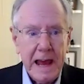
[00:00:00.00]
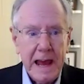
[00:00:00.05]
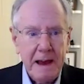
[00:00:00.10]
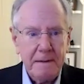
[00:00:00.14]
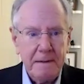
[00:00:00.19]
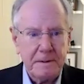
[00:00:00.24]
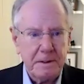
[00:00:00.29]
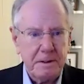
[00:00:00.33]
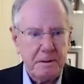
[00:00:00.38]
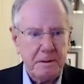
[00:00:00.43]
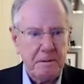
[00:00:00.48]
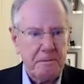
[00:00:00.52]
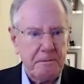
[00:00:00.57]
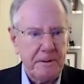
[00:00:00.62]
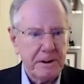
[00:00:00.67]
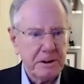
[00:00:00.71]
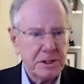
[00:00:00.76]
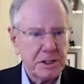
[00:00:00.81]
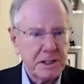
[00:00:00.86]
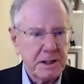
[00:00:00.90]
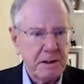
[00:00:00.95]
after the
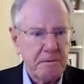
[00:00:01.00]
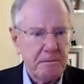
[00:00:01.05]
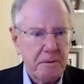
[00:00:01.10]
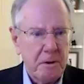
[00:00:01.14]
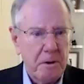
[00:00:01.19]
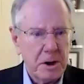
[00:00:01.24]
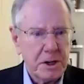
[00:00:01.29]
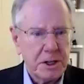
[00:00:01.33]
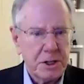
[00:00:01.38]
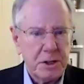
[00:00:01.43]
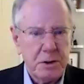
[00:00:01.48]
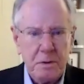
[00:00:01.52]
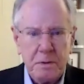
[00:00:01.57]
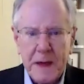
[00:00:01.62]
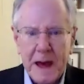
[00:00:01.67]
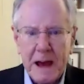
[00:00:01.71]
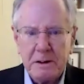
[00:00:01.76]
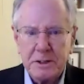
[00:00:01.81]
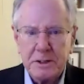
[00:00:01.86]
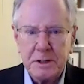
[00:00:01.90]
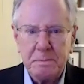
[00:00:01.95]
fiercely fought
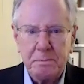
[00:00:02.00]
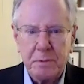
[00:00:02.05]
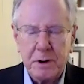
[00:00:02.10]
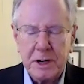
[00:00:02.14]
2000